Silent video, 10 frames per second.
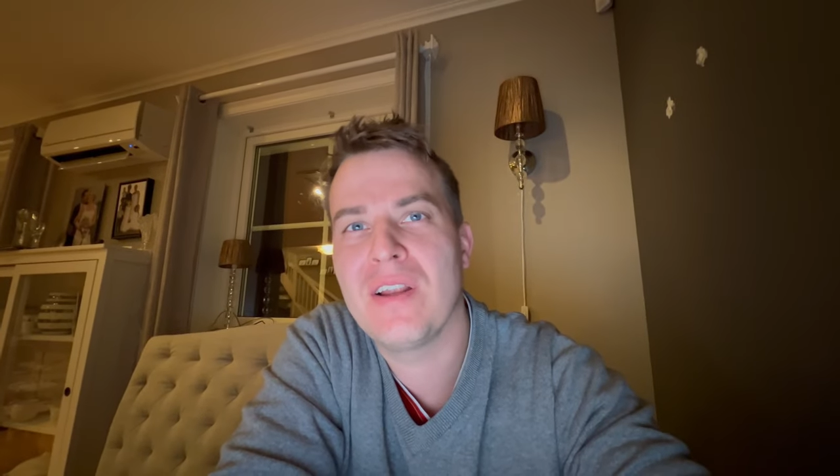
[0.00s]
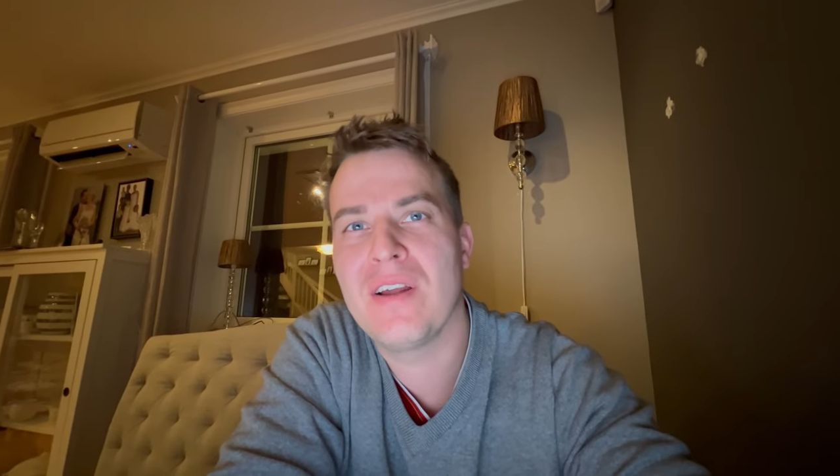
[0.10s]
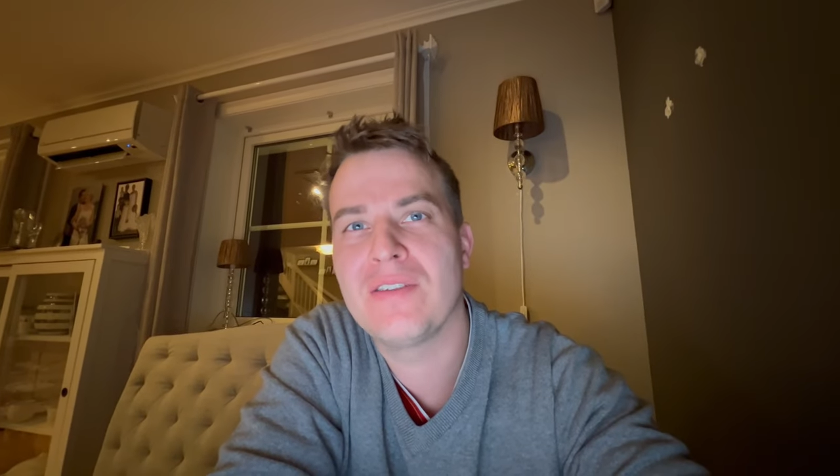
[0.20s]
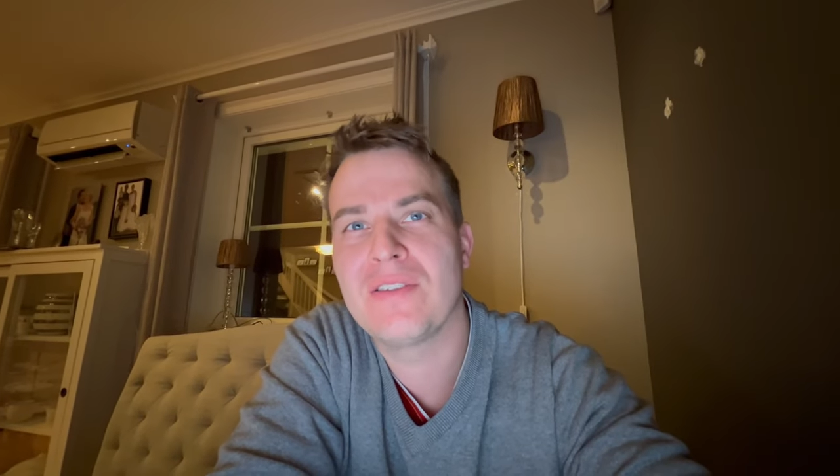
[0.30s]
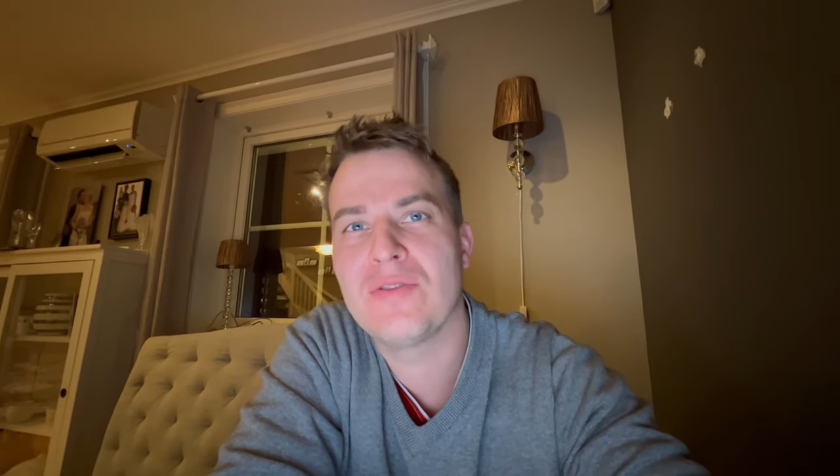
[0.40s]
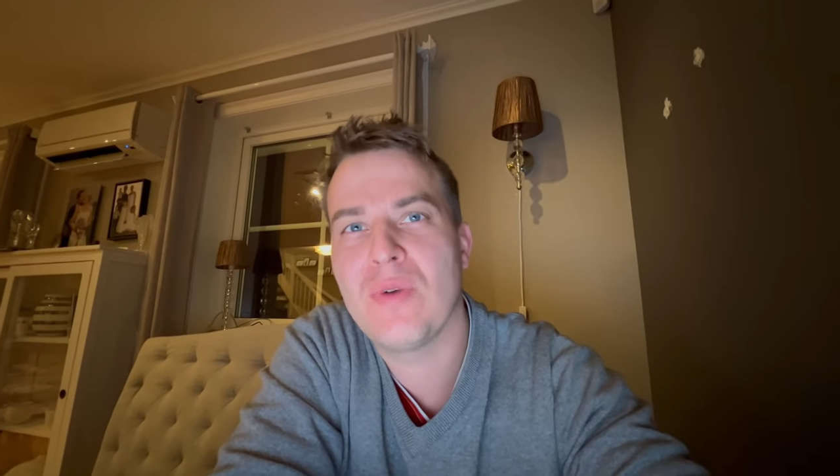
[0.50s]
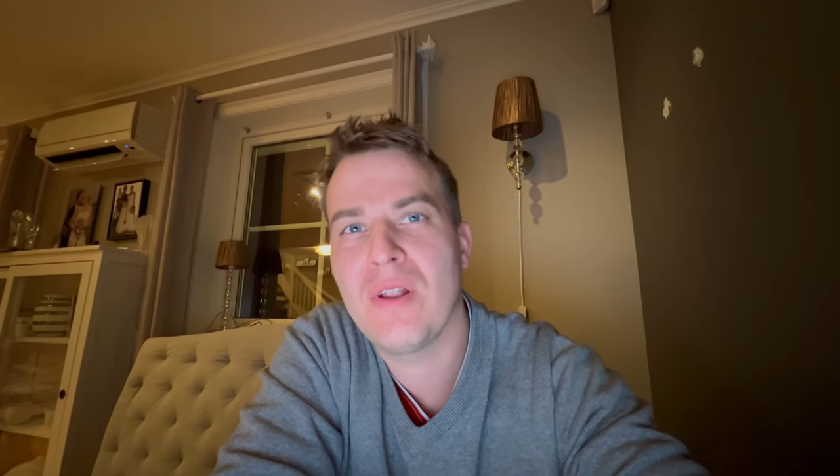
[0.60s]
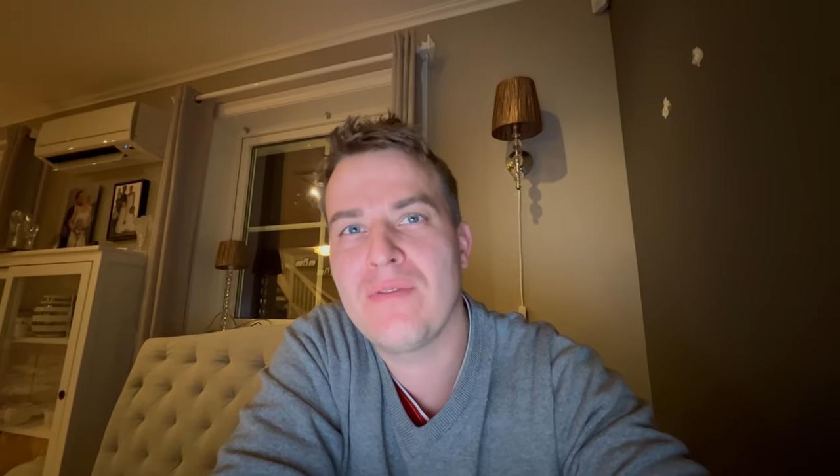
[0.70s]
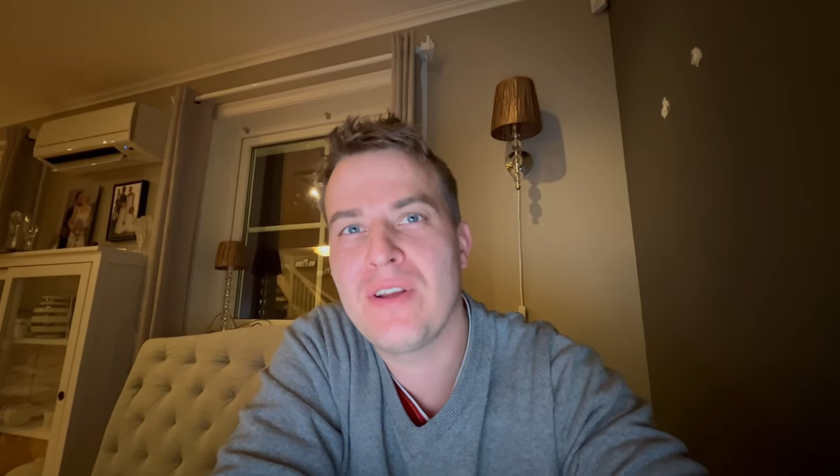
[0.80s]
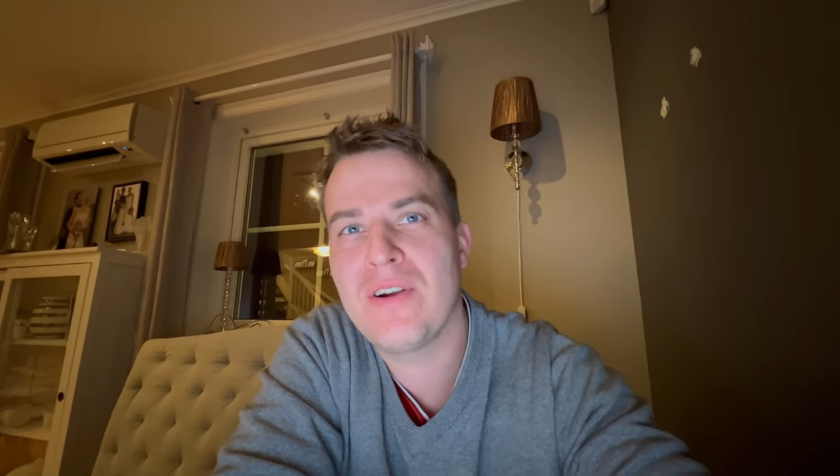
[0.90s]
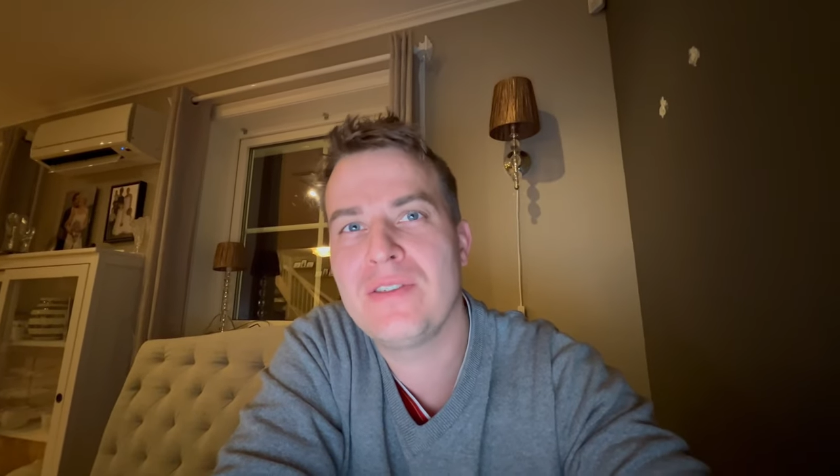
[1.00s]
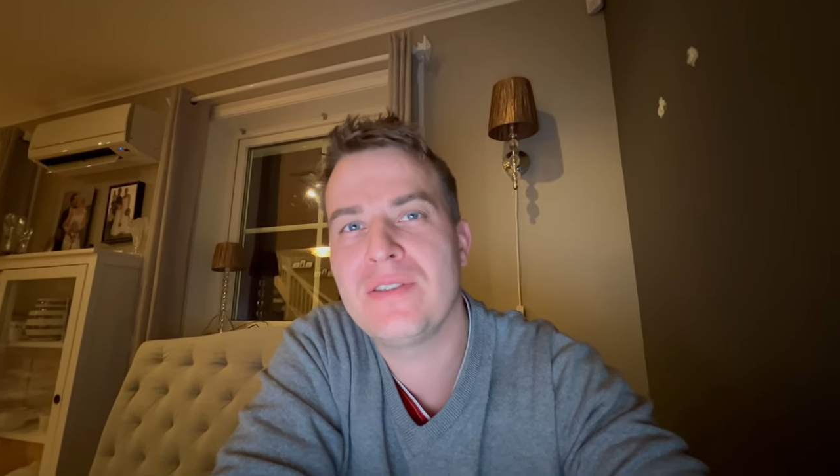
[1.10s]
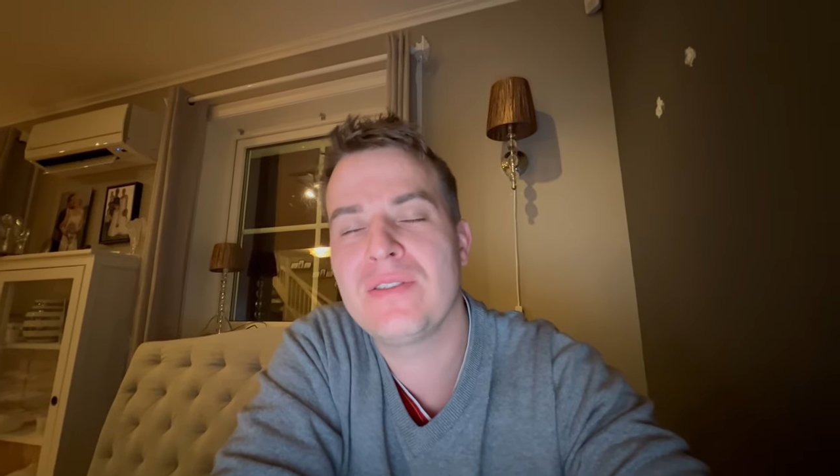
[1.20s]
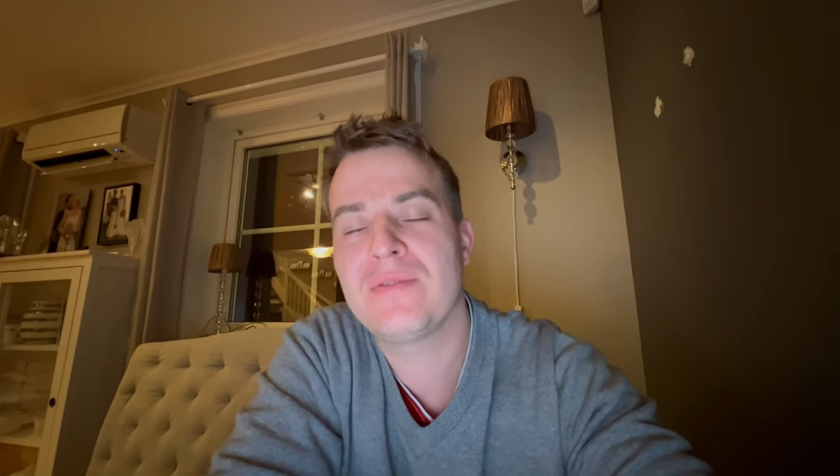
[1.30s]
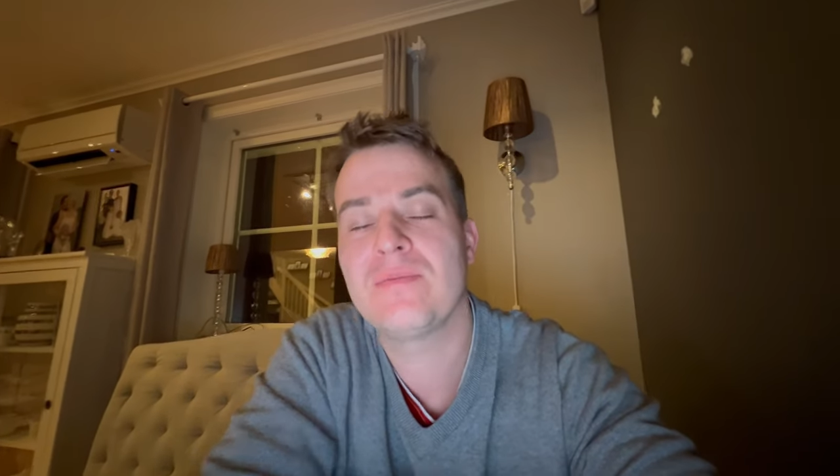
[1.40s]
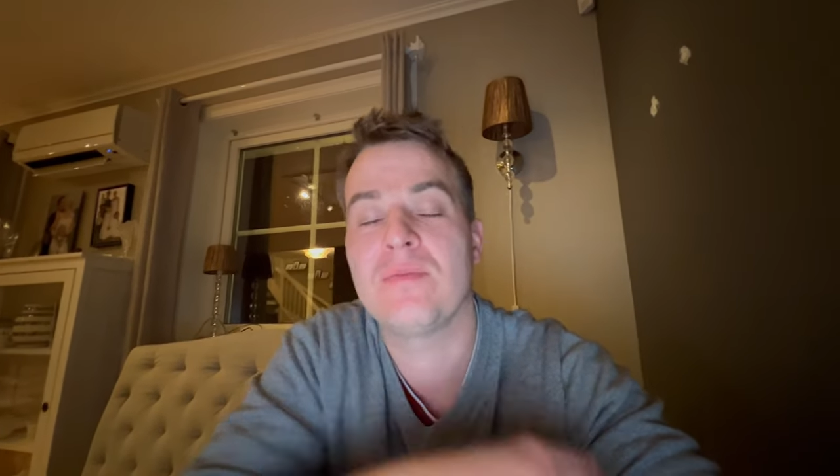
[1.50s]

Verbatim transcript: last 12 years,